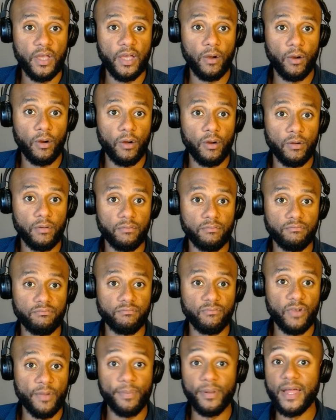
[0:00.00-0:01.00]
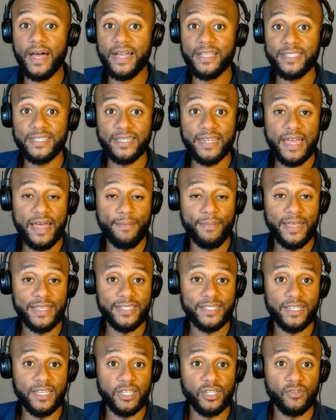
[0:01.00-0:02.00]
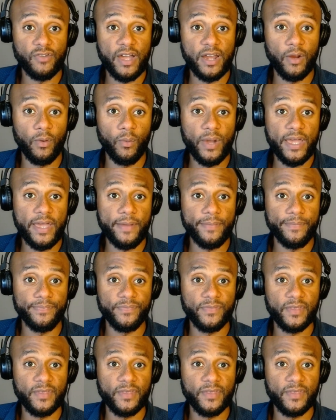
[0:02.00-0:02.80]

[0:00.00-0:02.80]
or reply to that message right away.